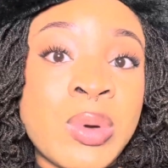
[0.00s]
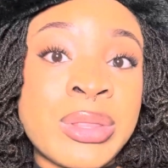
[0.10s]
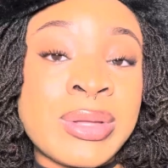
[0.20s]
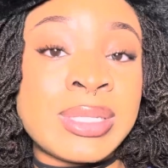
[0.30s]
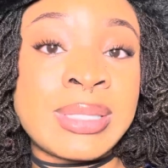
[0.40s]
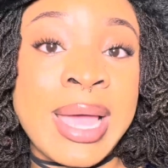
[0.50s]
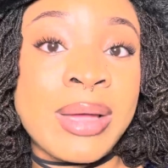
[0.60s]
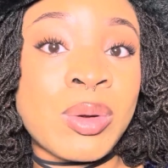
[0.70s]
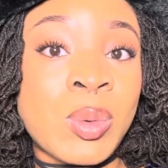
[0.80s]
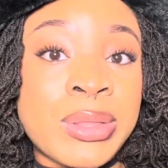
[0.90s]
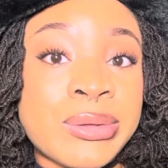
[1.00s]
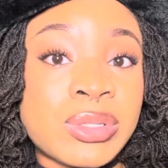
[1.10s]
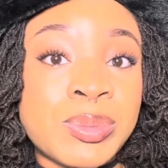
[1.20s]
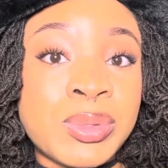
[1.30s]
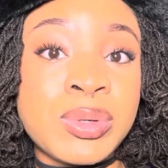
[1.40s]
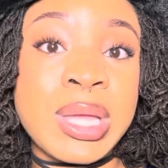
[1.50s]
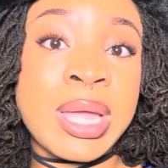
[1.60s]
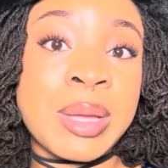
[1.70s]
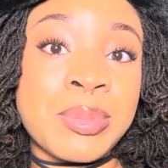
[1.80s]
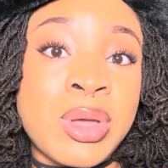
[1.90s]
whether it's that or whether it's a boot
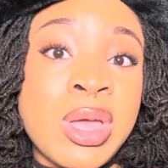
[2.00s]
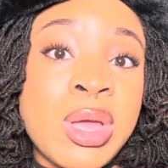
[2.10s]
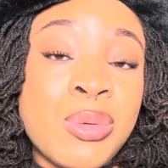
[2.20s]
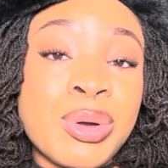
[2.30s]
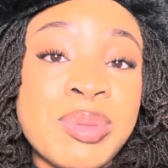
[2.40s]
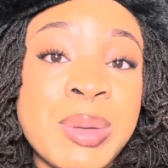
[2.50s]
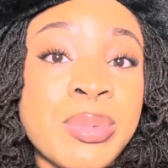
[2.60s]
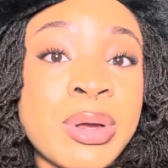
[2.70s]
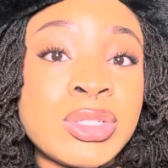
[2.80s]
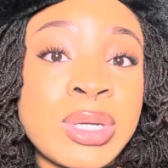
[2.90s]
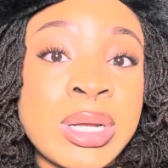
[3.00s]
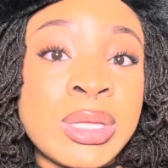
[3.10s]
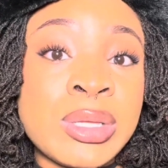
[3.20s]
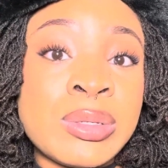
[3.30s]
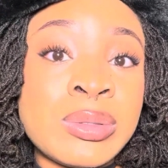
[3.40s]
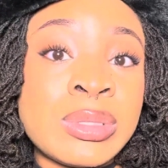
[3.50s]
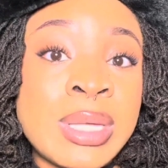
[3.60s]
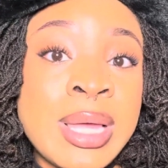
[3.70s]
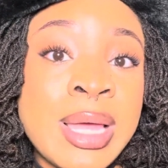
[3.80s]
camp where people are trying to use